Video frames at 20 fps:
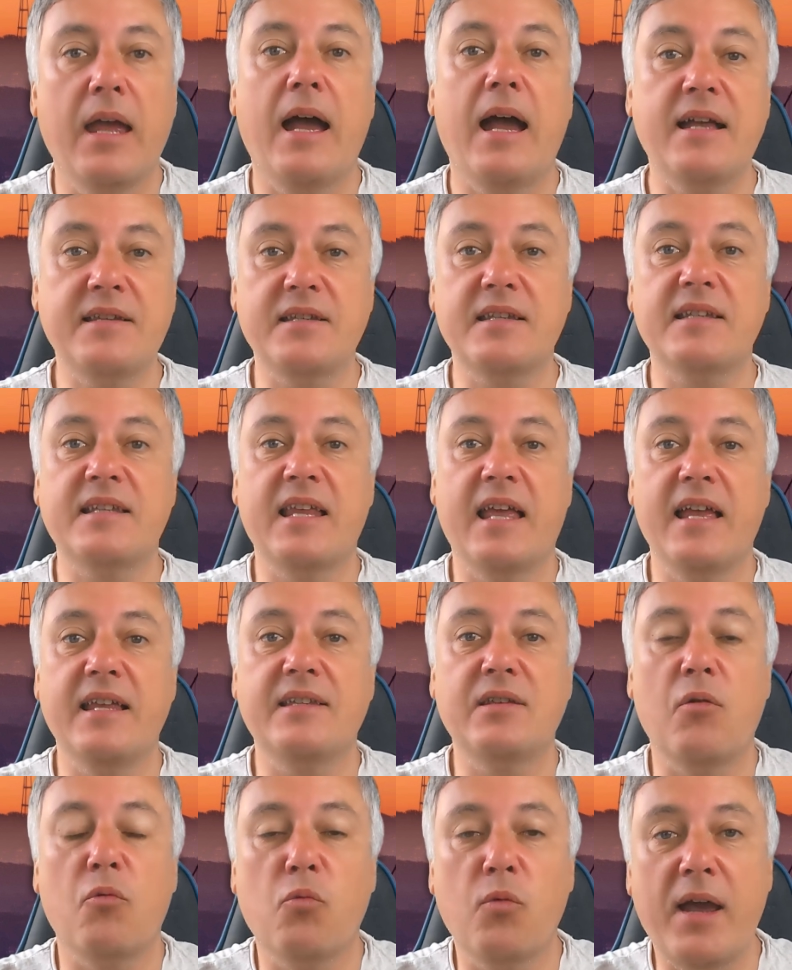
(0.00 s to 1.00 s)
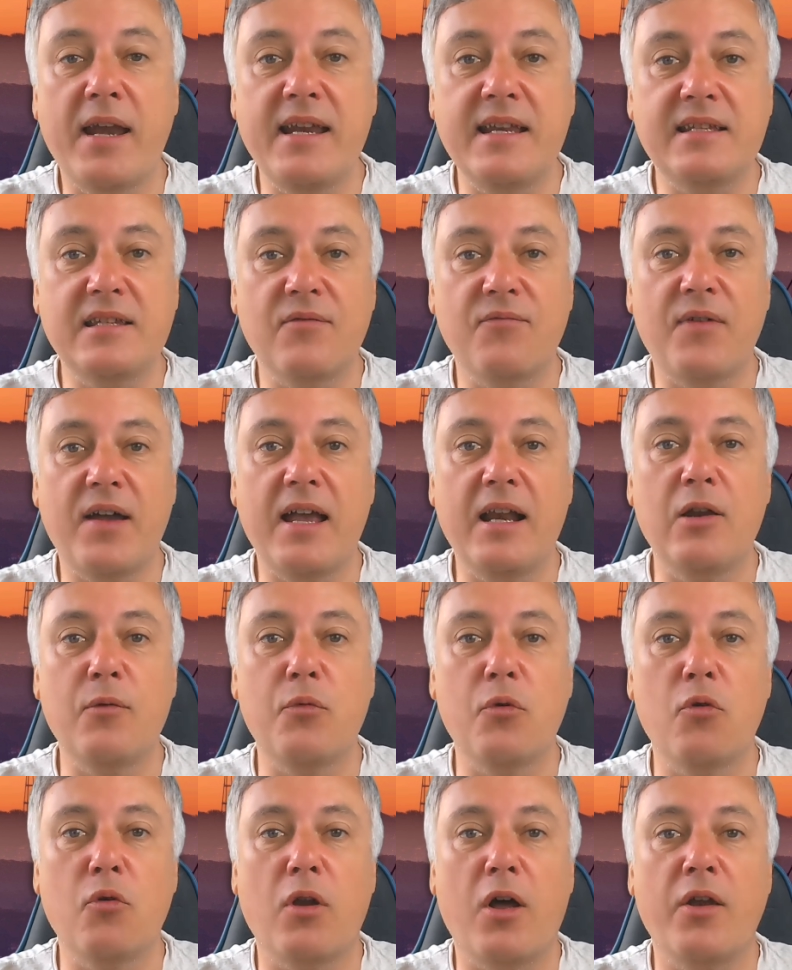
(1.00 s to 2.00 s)
As I said, when it's
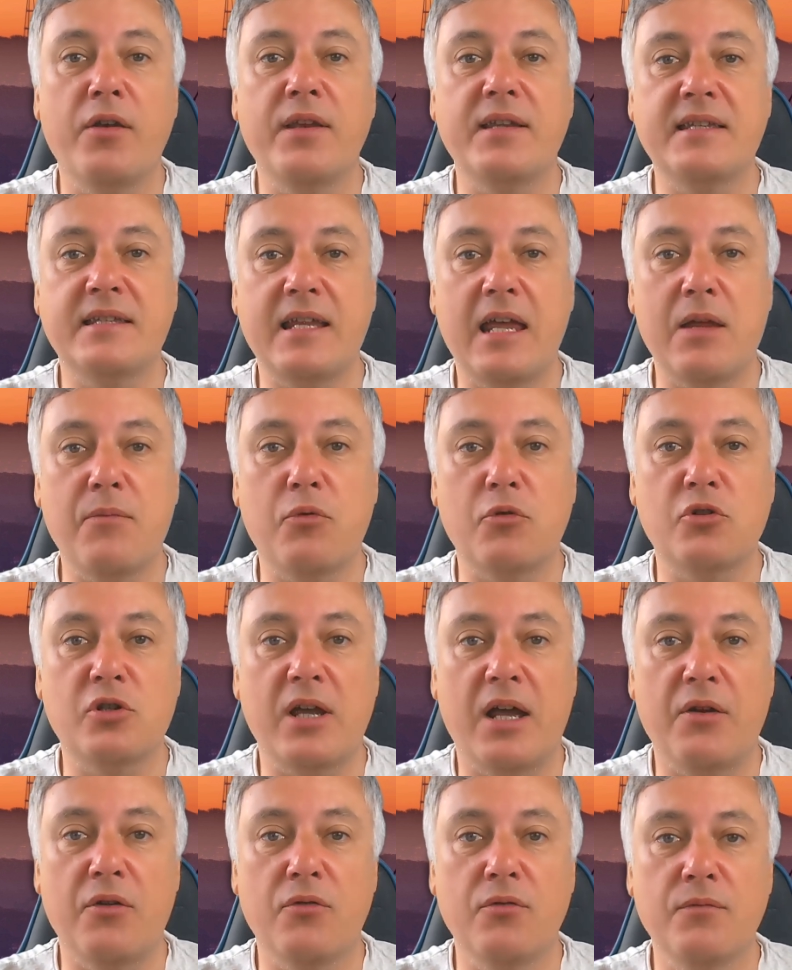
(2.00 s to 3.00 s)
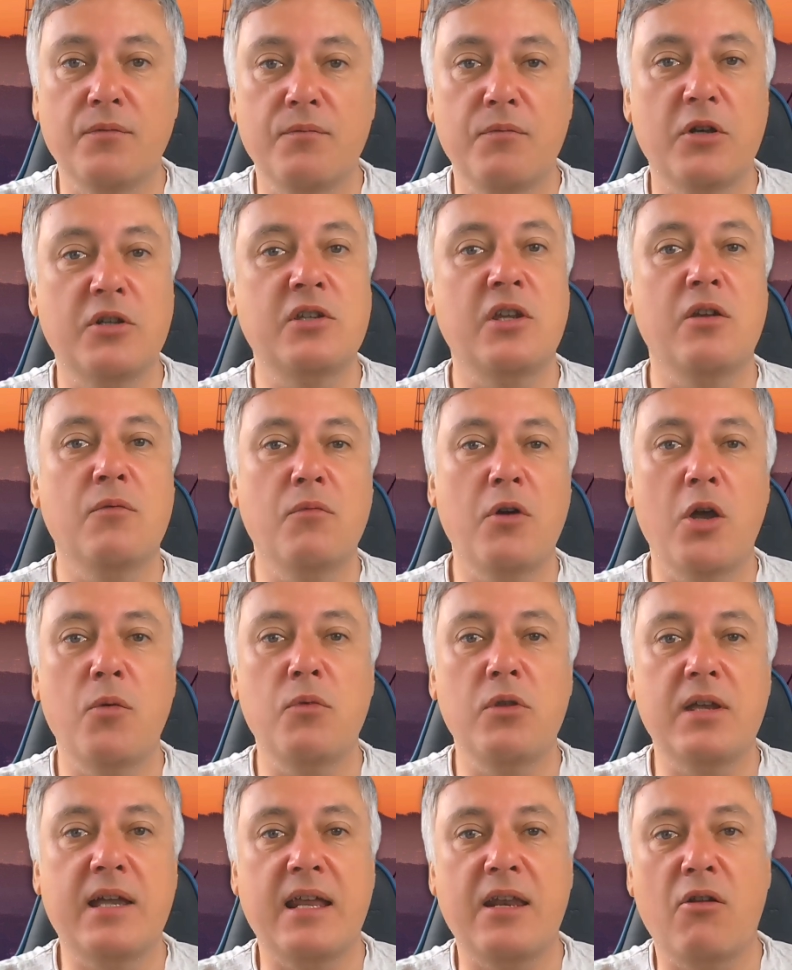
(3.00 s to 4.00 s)
available on the stable channel, because at the
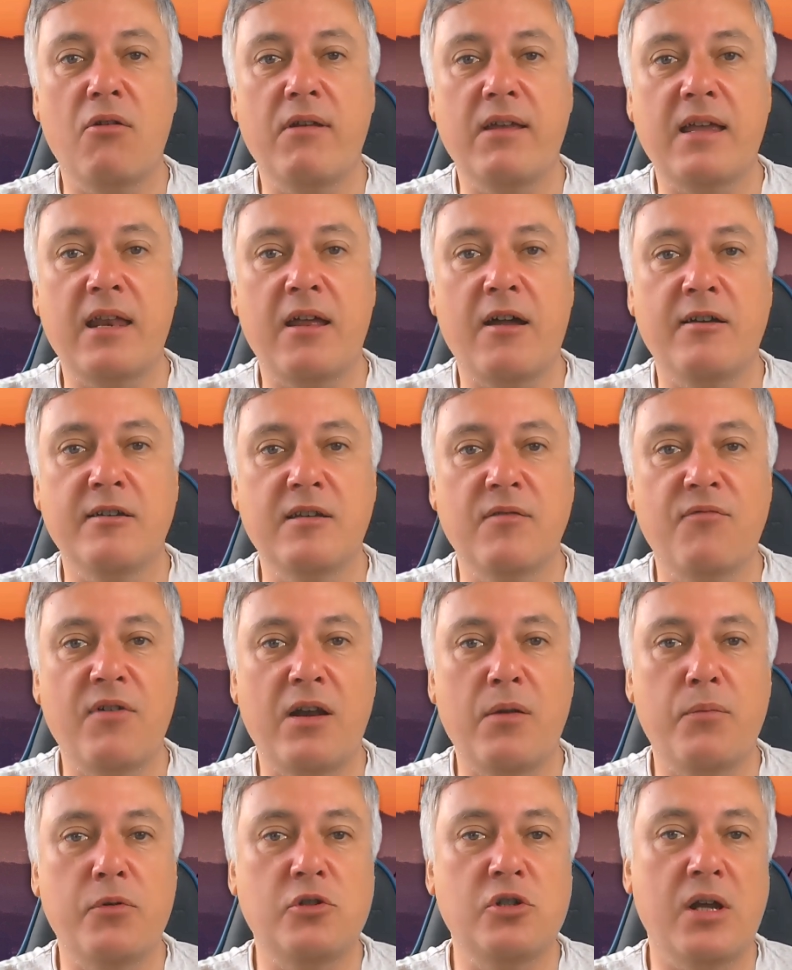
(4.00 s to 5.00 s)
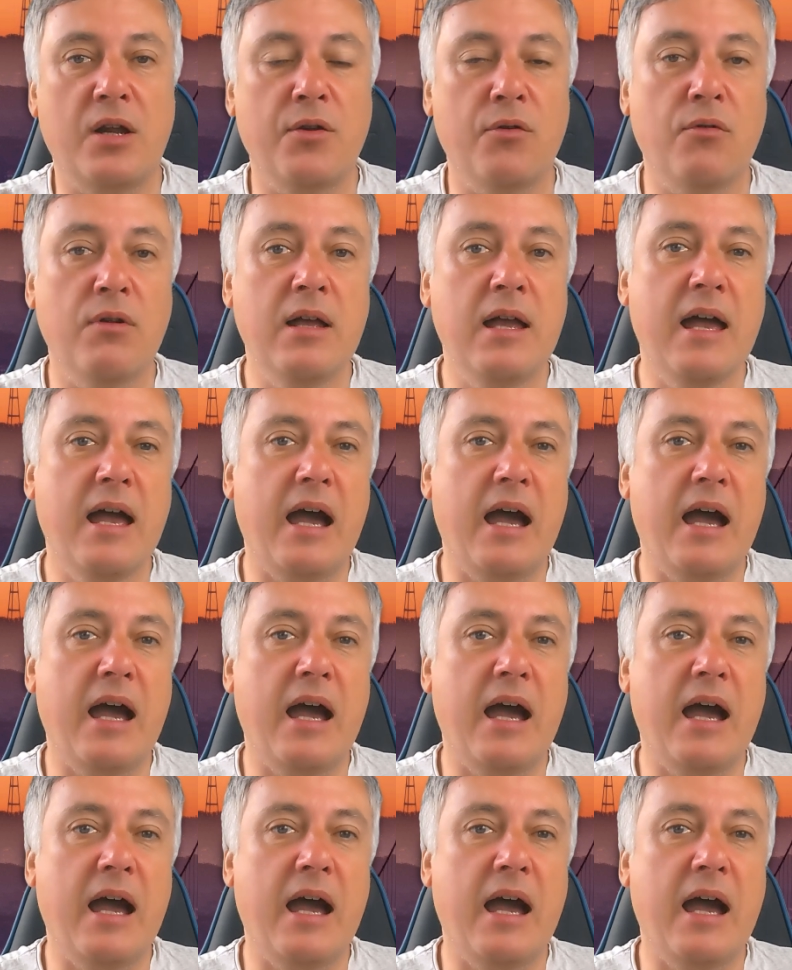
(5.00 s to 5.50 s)
moment you can only get it on developer channel,